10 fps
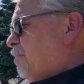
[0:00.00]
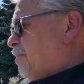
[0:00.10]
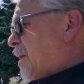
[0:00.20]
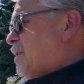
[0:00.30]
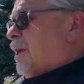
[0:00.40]

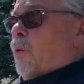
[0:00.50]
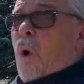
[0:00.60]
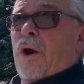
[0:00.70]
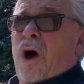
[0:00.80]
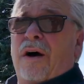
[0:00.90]
basically
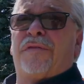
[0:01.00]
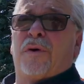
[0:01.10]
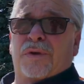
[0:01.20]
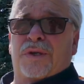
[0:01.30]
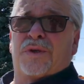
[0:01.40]
one-off
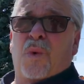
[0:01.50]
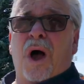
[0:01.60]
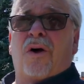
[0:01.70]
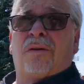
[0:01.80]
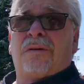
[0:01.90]
those as
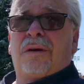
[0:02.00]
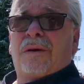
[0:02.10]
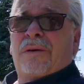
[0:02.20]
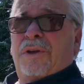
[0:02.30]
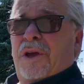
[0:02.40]
well.
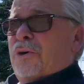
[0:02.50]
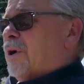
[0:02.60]
You know,